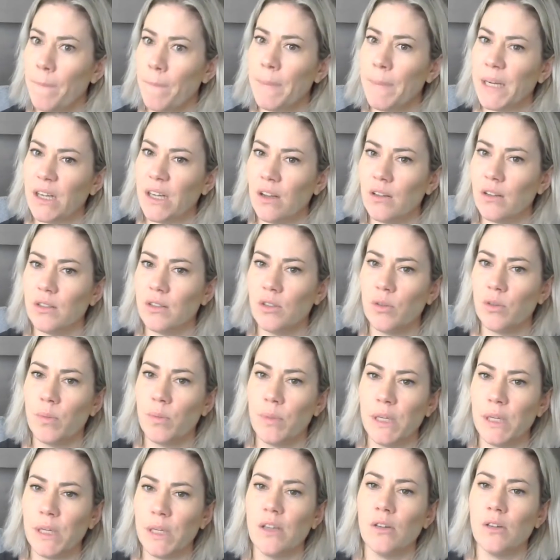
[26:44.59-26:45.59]
but also
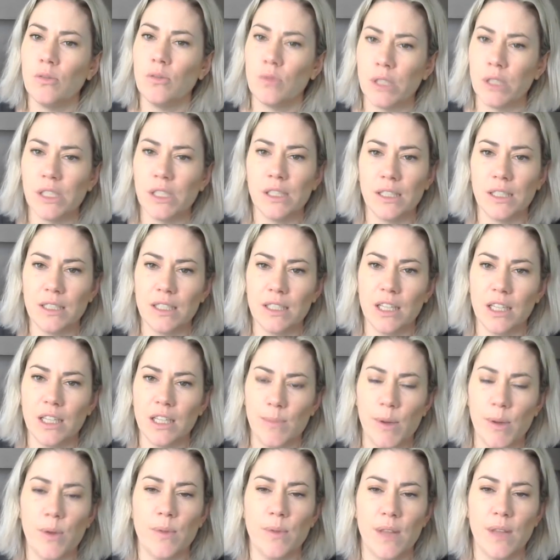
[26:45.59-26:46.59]
being realistic
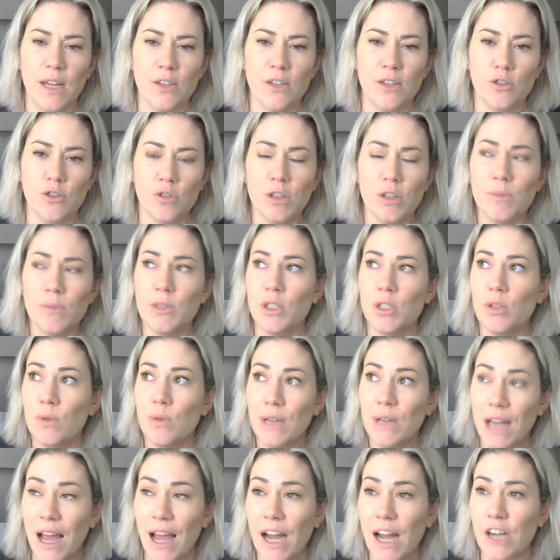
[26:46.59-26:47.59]
about that dream so you
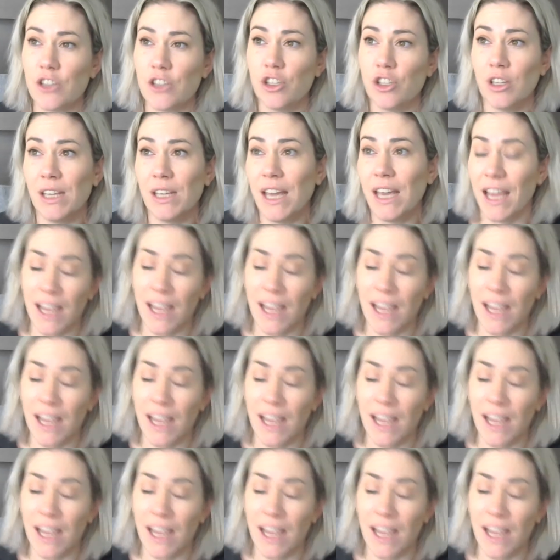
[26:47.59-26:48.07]
can actually